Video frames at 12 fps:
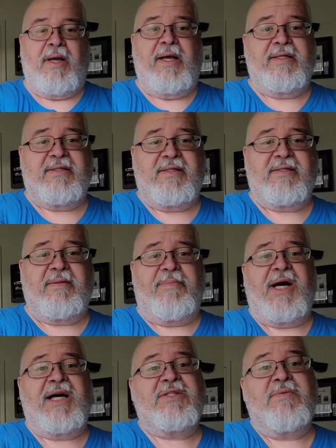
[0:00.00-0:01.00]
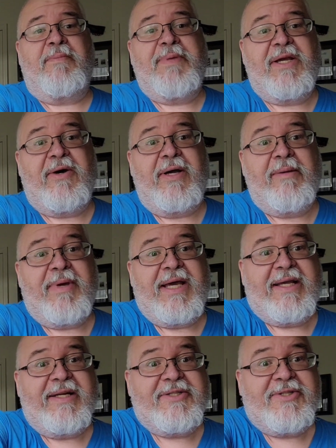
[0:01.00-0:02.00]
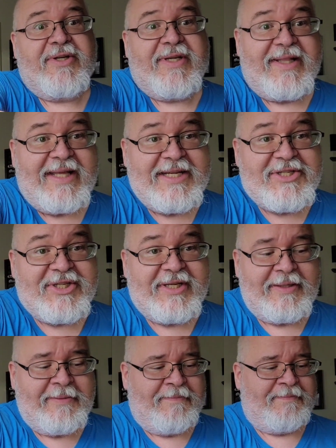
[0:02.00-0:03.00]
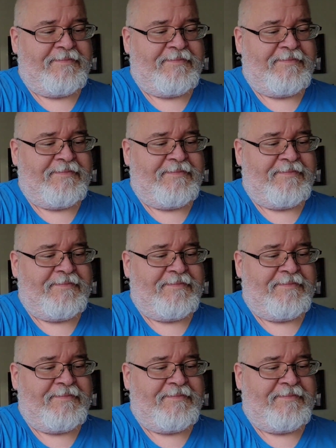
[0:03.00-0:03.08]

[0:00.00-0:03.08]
And since the box won't be going back into circulation,